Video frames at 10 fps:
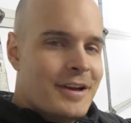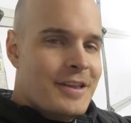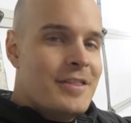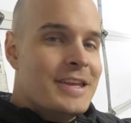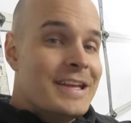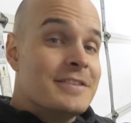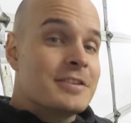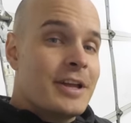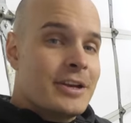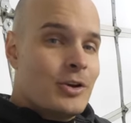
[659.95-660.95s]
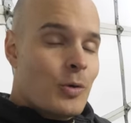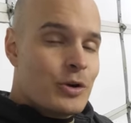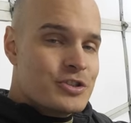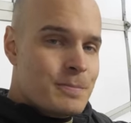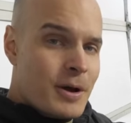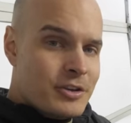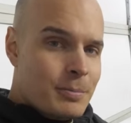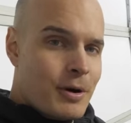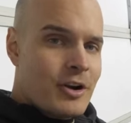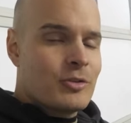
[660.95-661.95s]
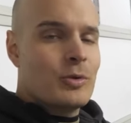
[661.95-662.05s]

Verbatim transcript: and then the insulated orange bus bars